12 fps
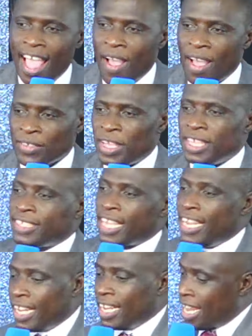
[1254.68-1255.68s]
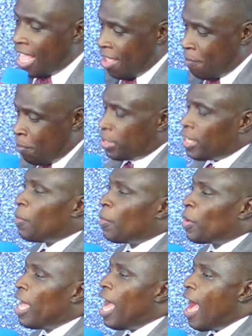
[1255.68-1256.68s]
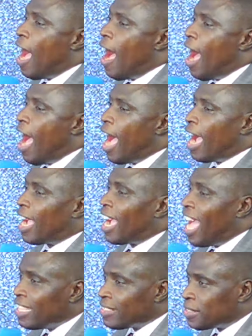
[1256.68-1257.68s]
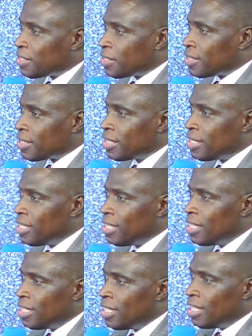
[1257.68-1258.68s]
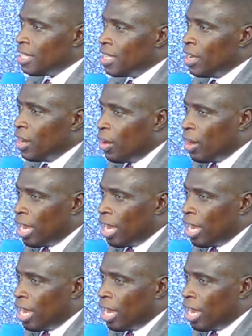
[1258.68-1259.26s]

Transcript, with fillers: so he said he put a, a curse on a